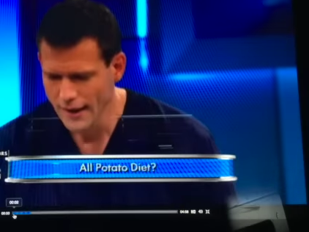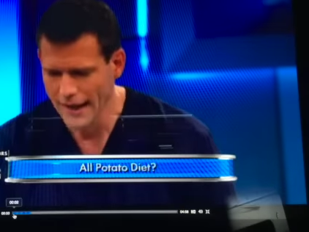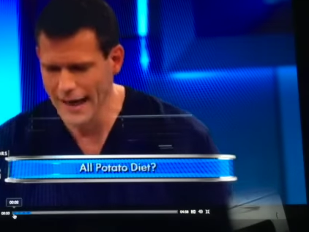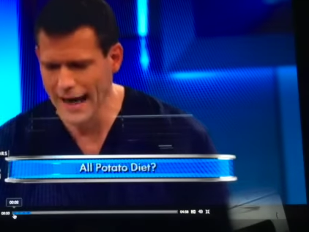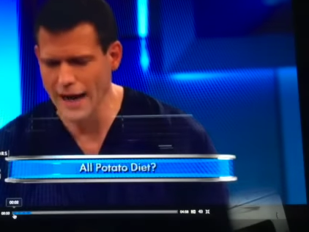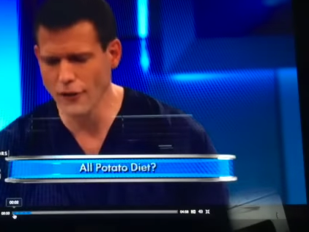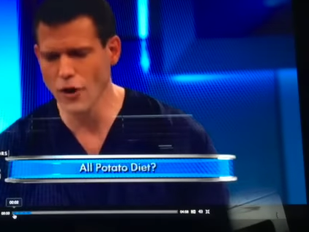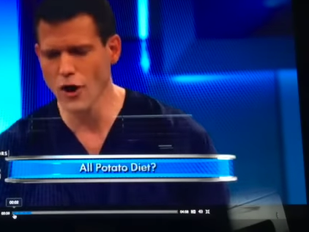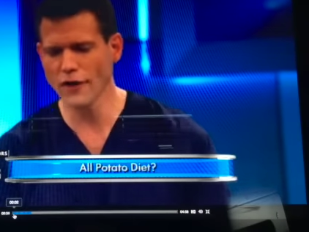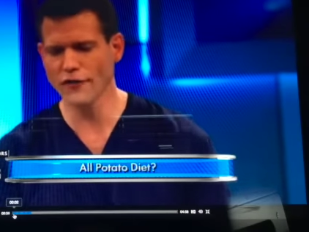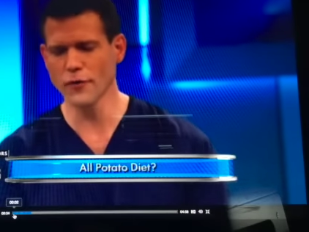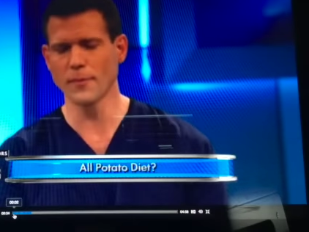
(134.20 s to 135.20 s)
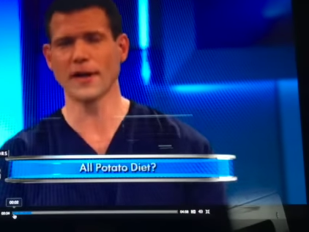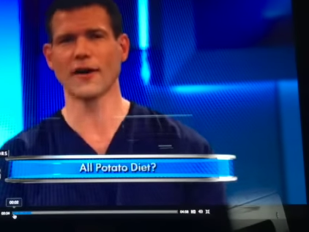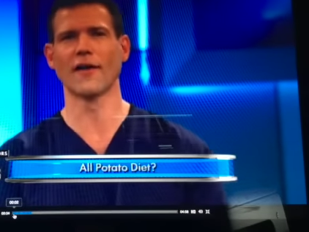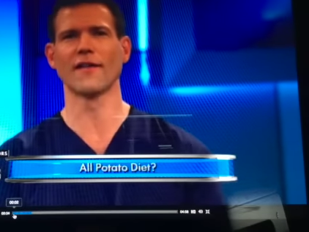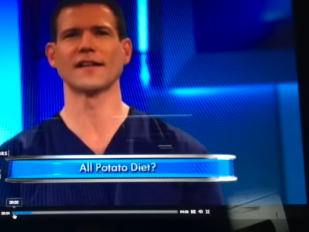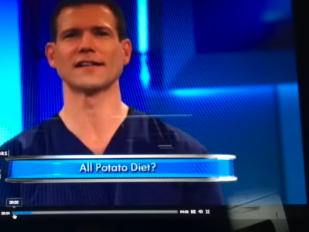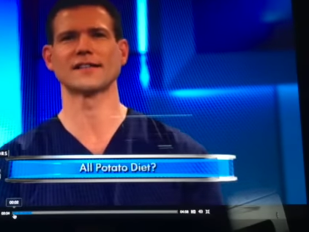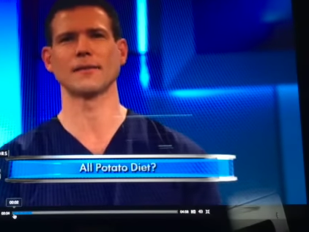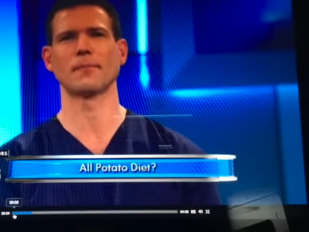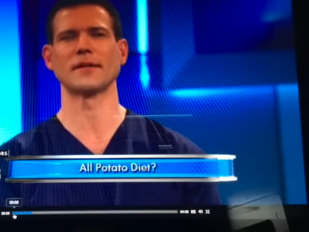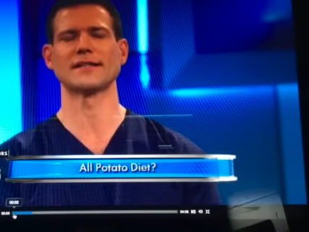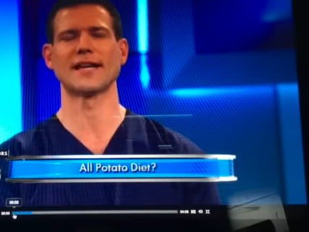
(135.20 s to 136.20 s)
how long have you been on this
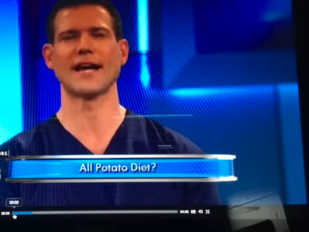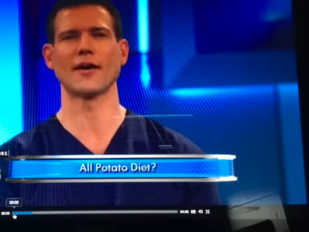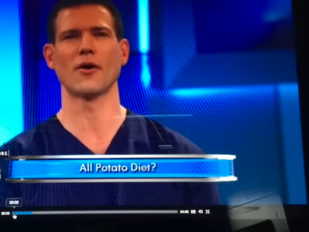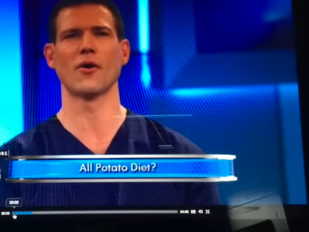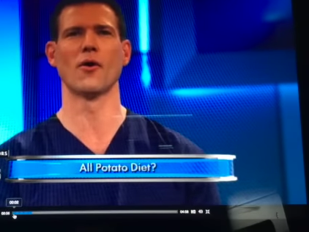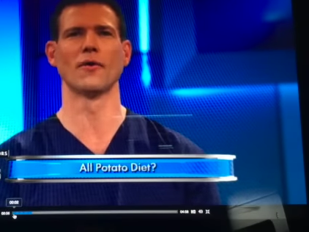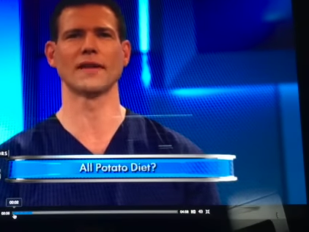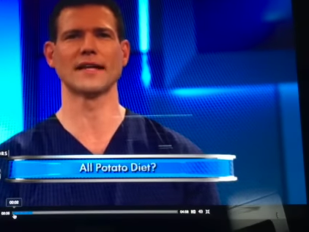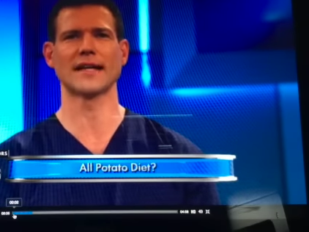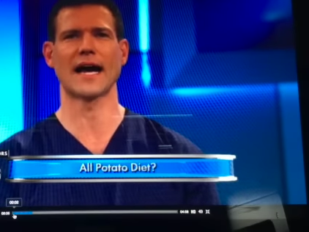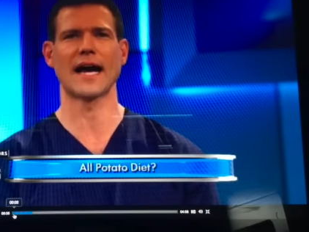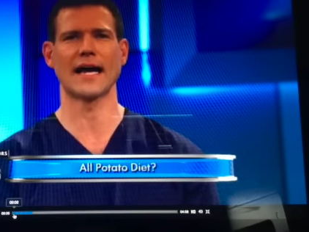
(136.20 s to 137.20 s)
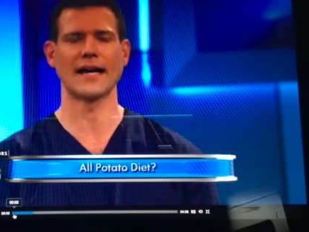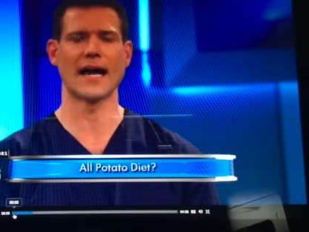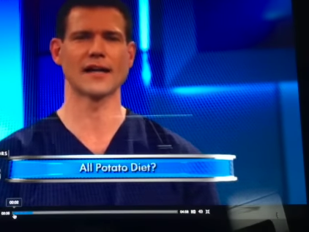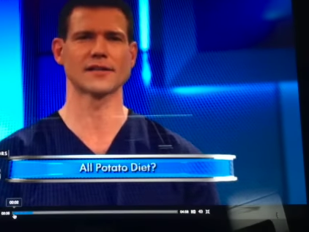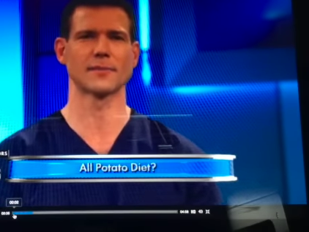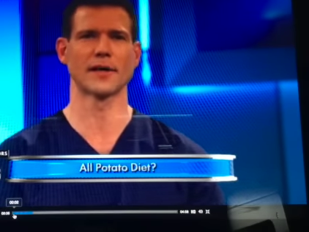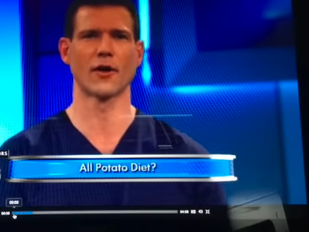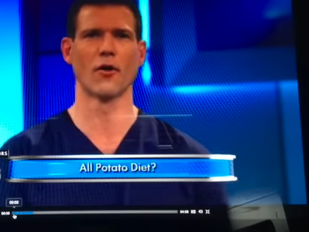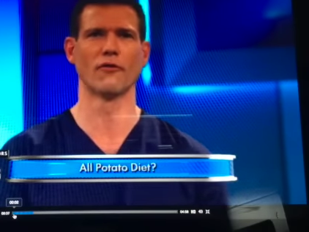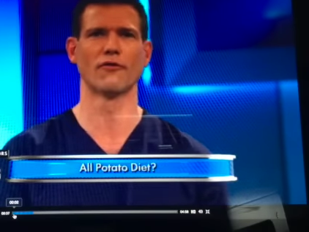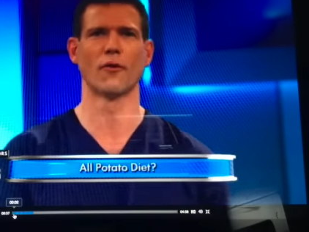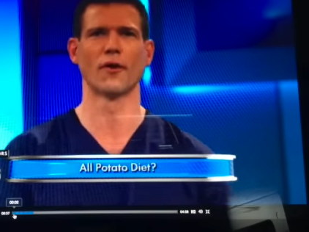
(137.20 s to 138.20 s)
potato-only diet, and how's it been
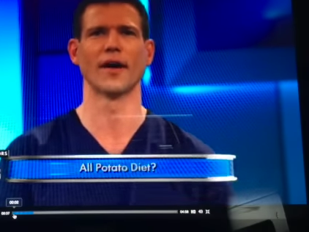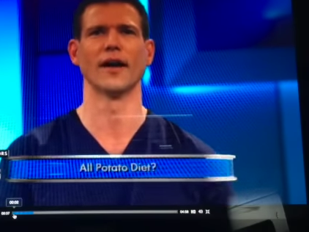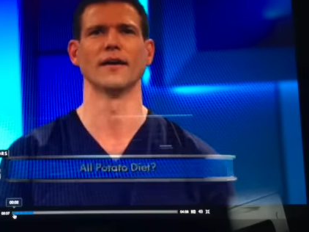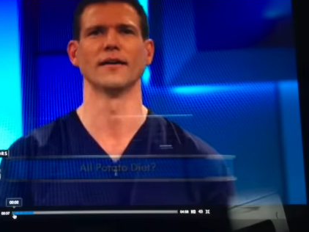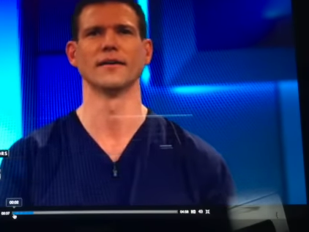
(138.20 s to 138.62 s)
going for you?